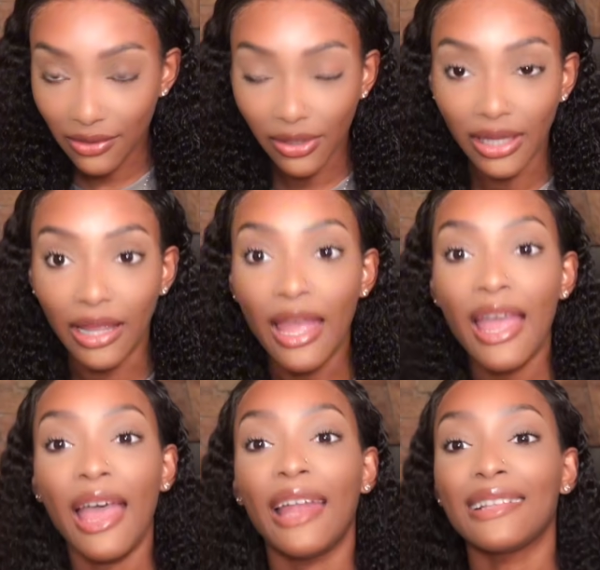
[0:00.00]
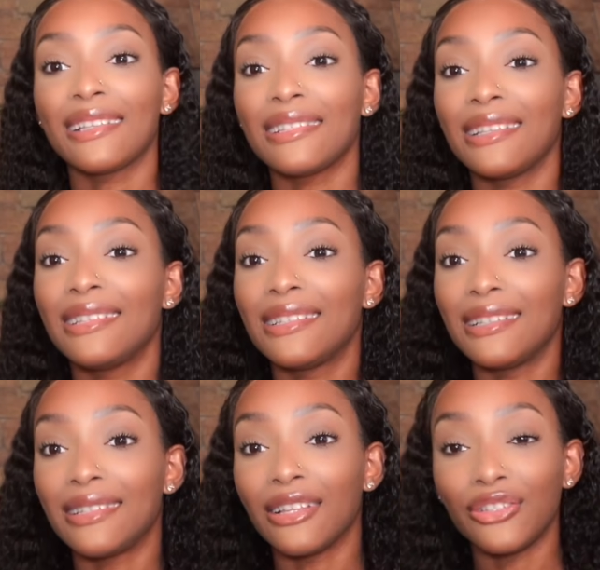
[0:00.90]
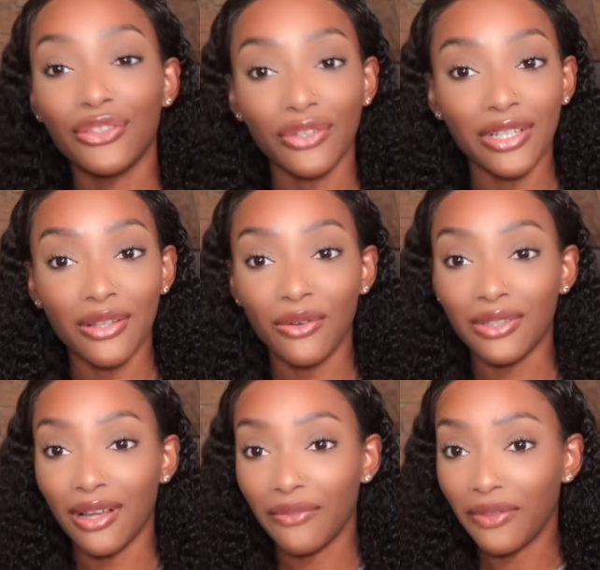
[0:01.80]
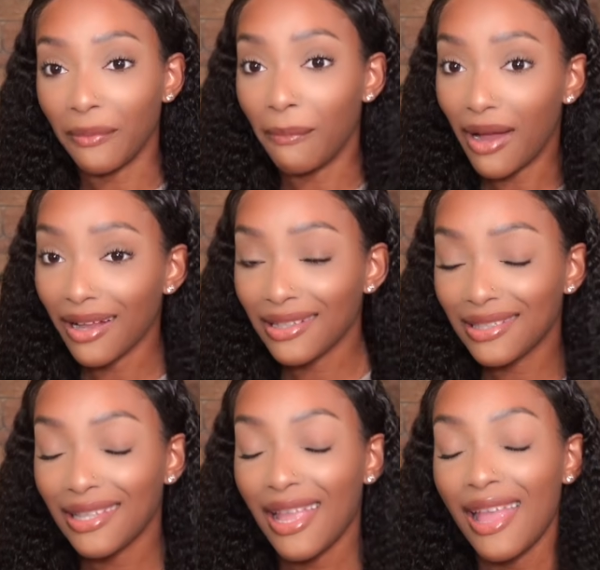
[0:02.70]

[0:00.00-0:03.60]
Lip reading: looking. And as I said, this is straight out of the box.